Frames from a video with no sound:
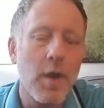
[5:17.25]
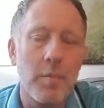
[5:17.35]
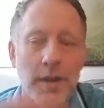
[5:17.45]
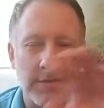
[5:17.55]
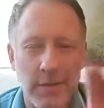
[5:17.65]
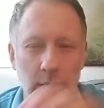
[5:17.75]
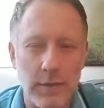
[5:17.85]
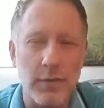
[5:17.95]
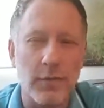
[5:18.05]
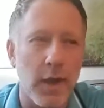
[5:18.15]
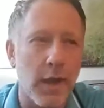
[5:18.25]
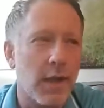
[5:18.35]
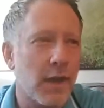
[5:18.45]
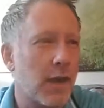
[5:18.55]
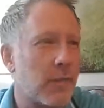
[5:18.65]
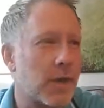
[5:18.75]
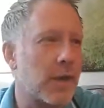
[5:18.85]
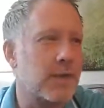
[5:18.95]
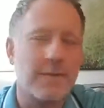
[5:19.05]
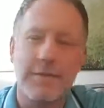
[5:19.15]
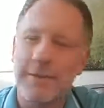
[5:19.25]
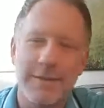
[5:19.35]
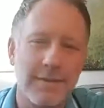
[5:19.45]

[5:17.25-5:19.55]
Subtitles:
but it's still different because